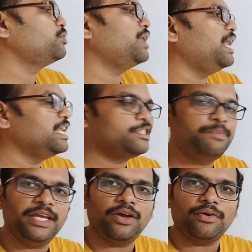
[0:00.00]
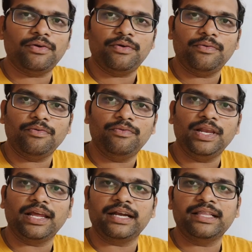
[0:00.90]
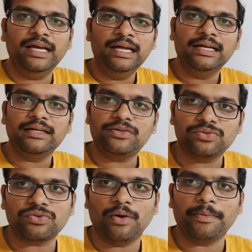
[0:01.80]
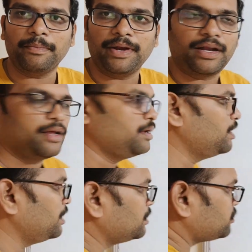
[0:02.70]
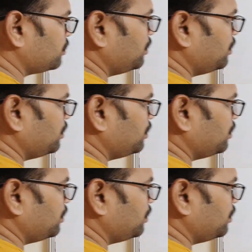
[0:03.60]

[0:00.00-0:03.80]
to the LSB will get the 2's complement. So